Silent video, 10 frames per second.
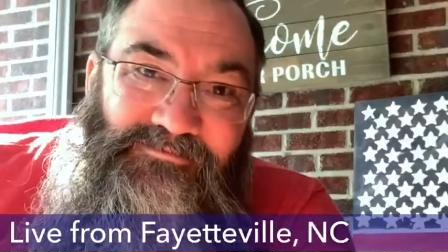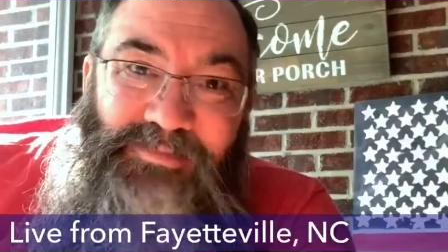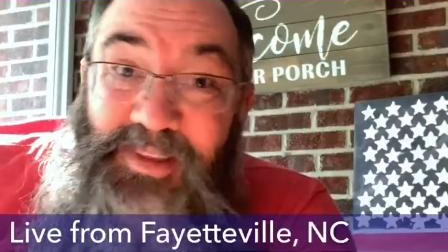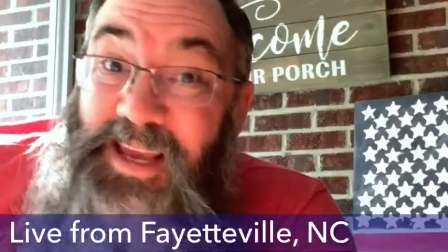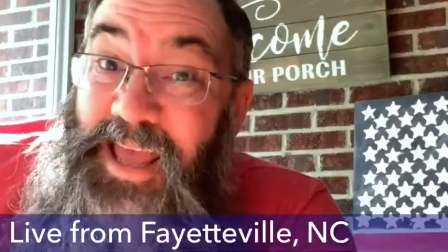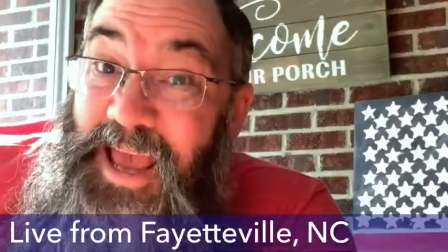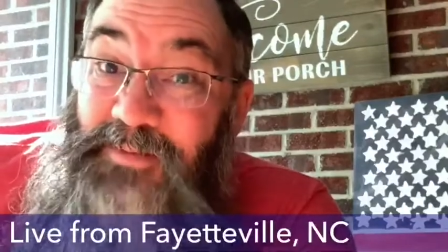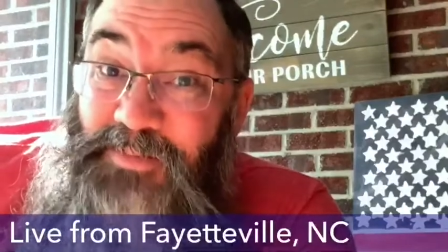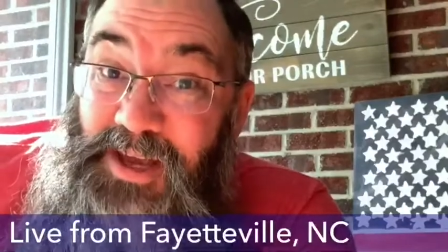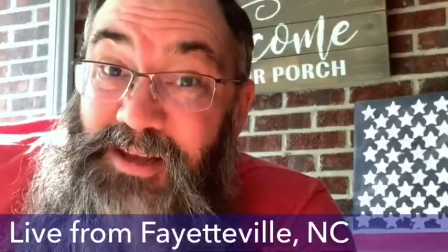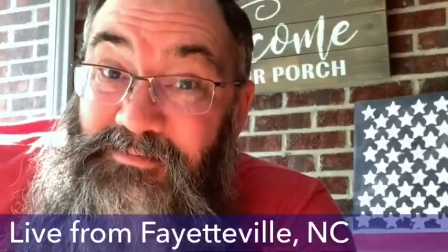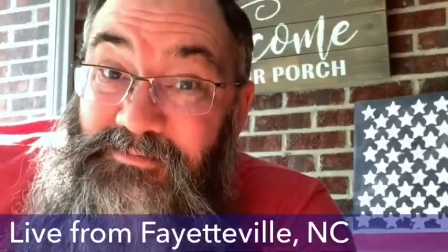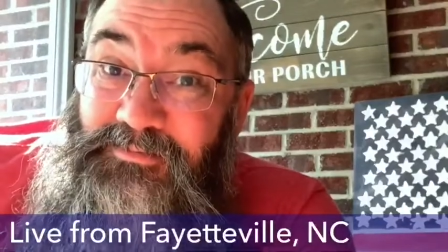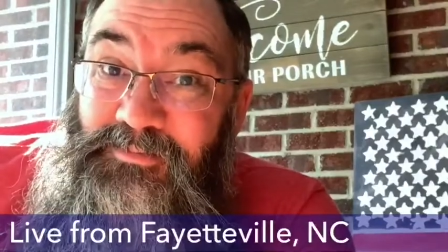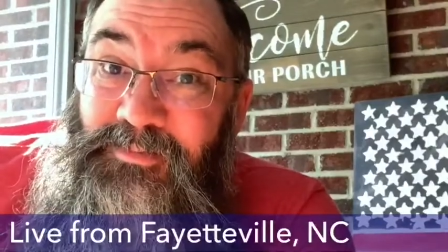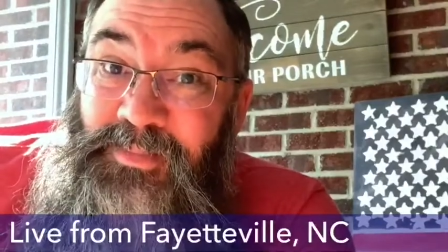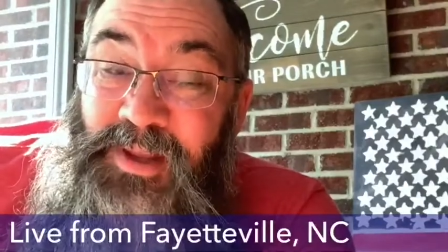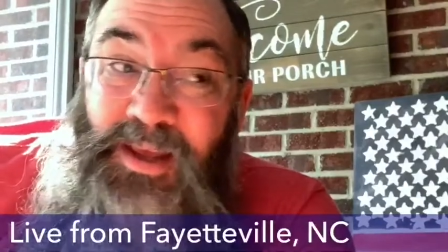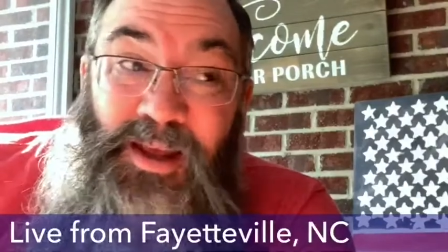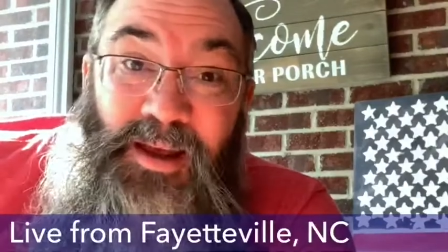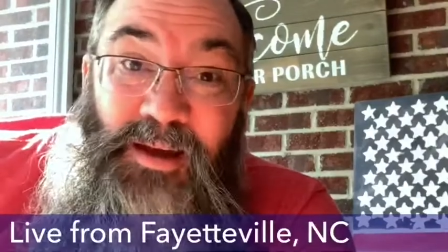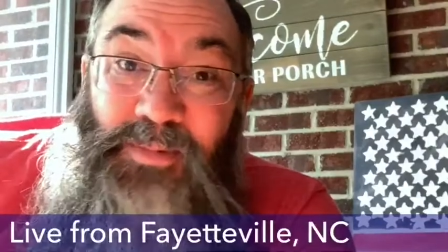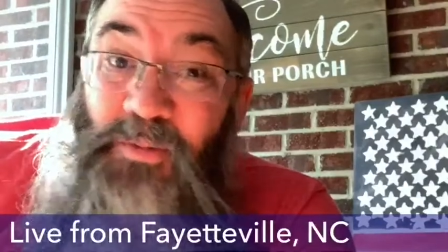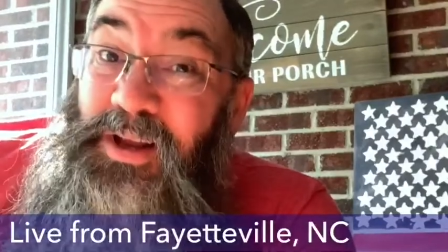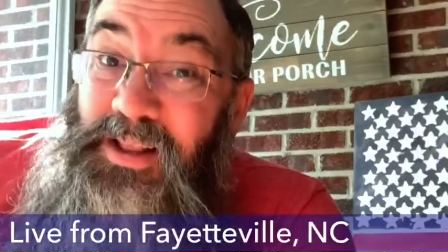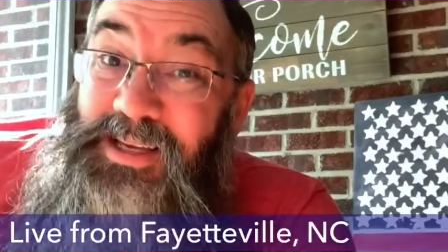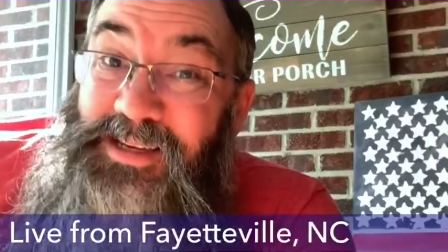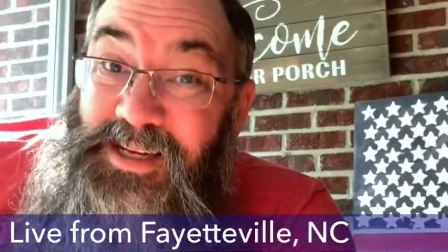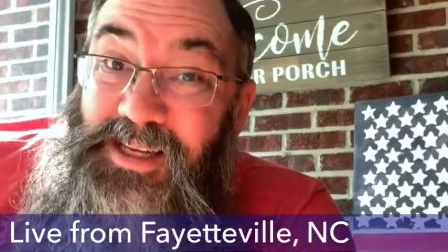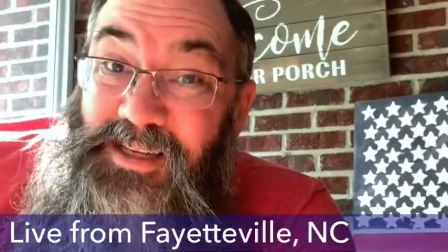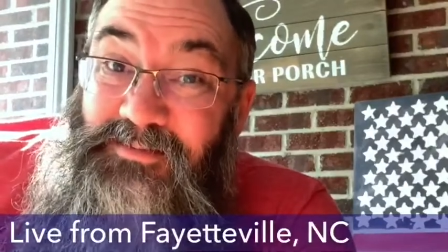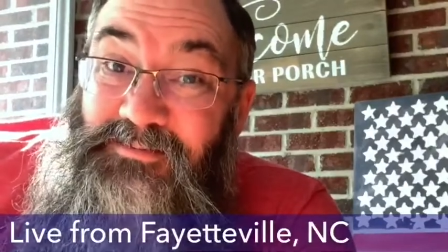They can be. But realistically,